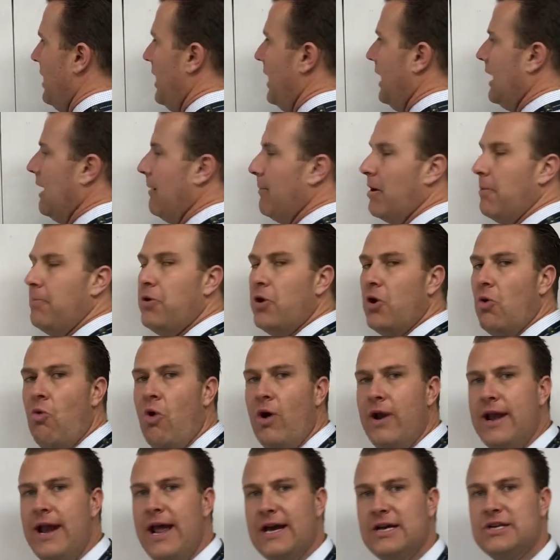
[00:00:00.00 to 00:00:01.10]
and I'm gonna put a
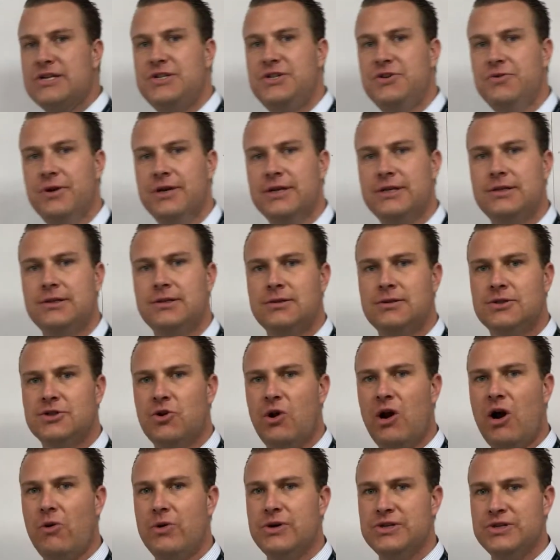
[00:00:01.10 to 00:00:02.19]
1 next to it, so
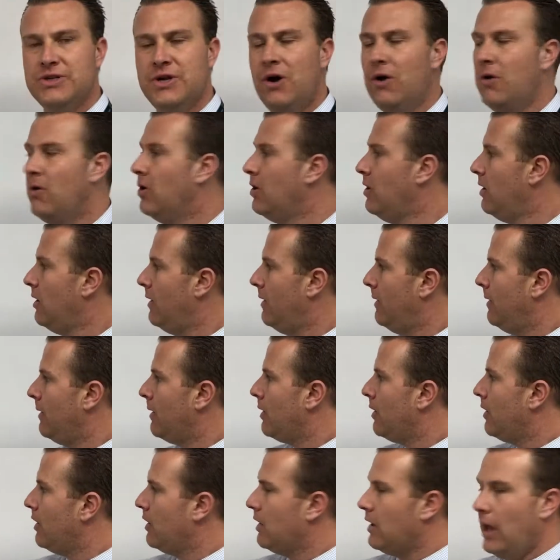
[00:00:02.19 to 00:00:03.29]
I always know.
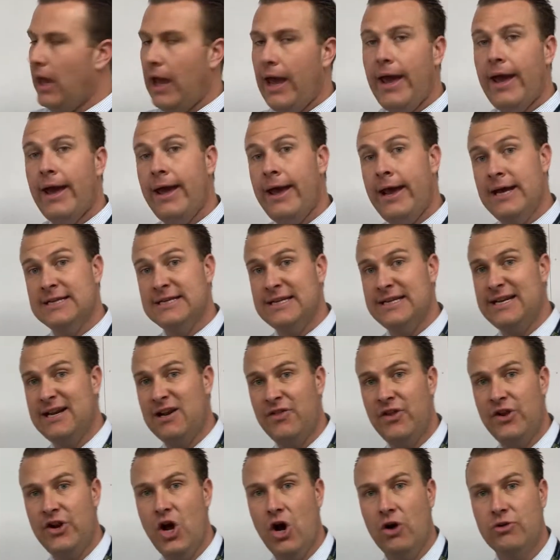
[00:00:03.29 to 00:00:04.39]
As I did on
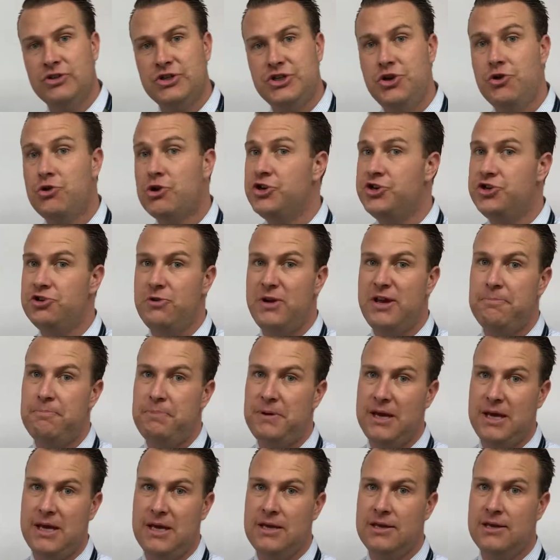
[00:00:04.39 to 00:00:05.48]
the notes, you can do
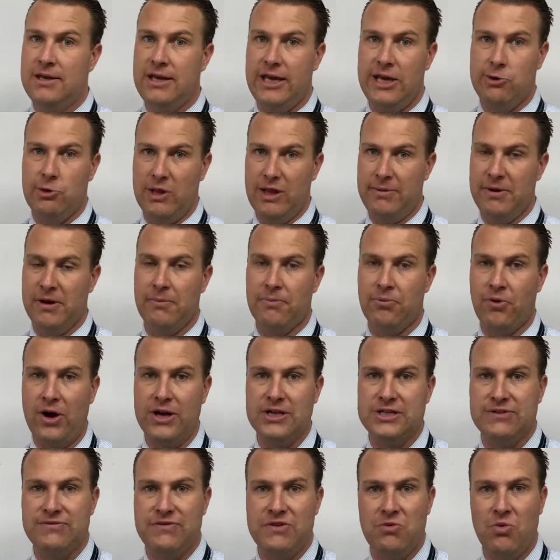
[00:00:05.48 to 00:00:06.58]
EP, equilibrium
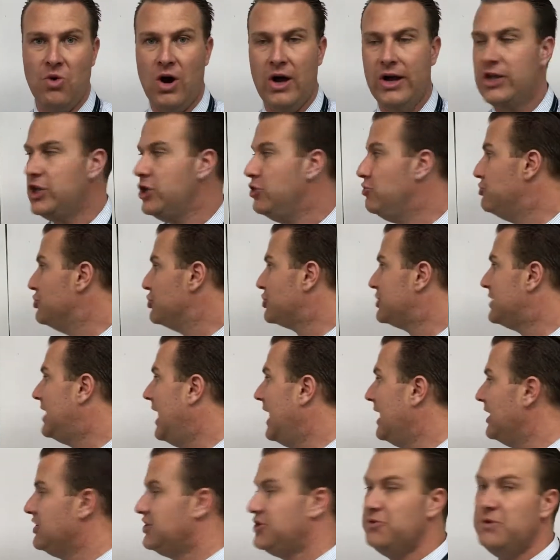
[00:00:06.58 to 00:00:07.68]
price, if you want, you just
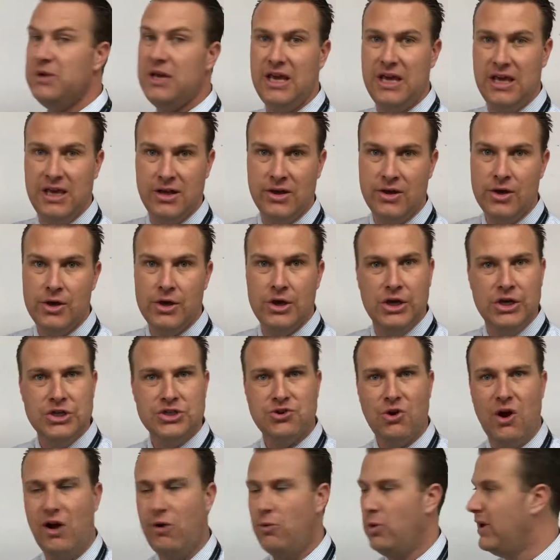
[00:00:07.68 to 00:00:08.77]
can't do E.
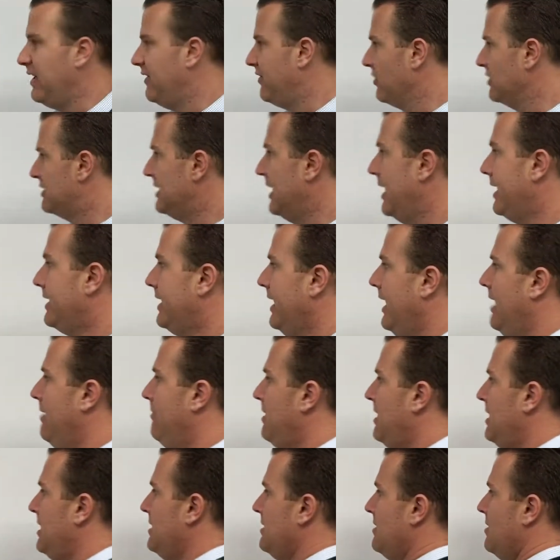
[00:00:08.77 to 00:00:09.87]
So I will either take
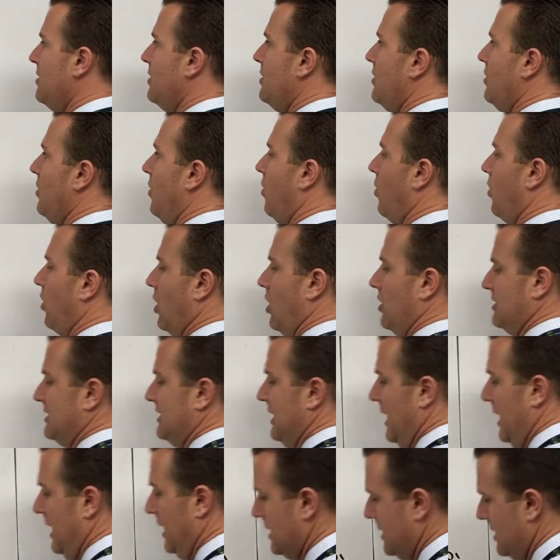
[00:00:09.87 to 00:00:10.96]
ME or I'll
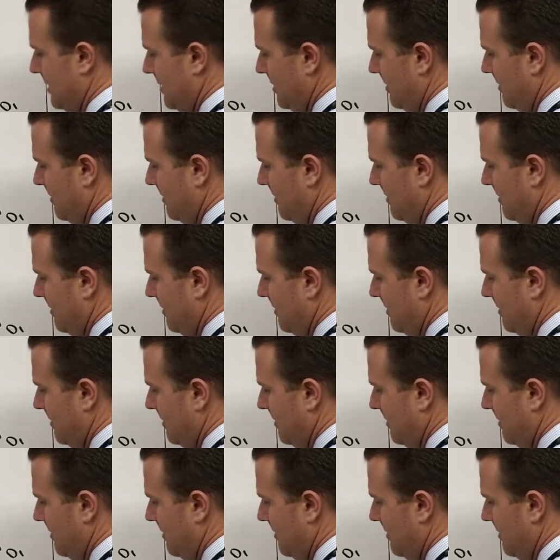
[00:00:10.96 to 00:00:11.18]
take